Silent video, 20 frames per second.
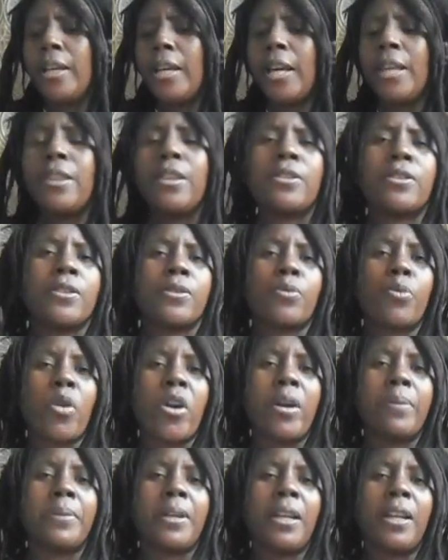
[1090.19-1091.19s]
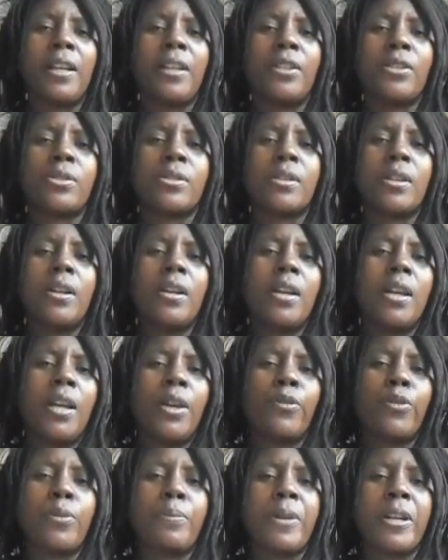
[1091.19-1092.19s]
And this is where I'm getting this
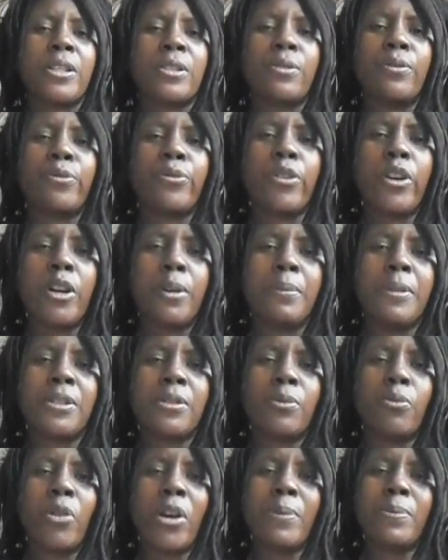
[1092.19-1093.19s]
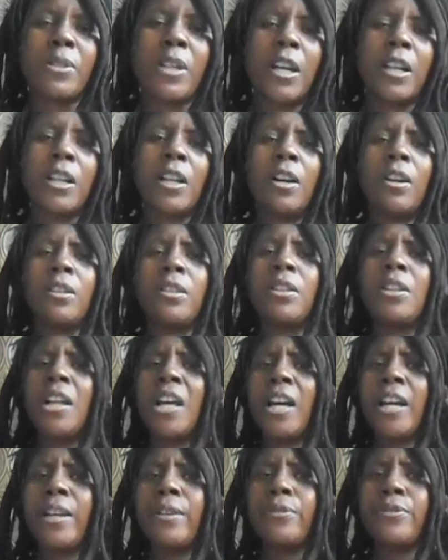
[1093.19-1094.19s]
information from, is the website called
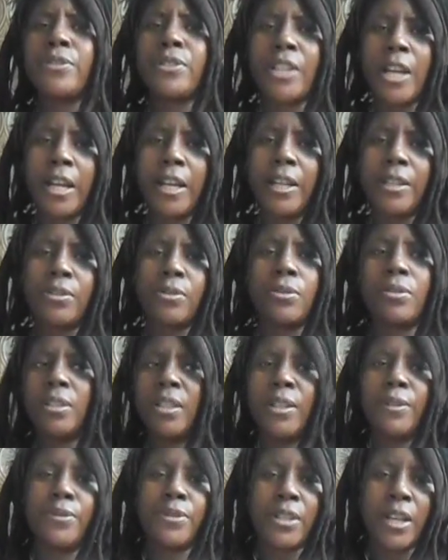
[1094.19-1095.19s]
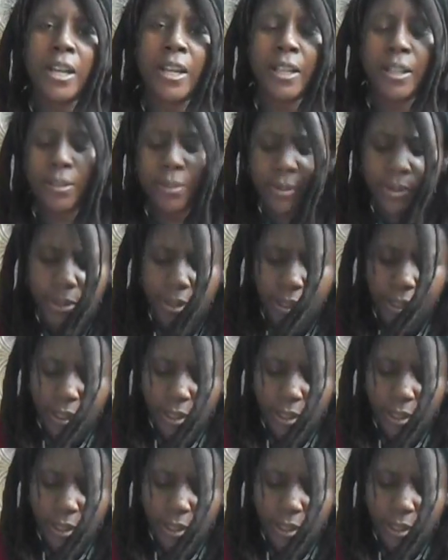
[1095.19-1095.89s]
Live Science or Live Science.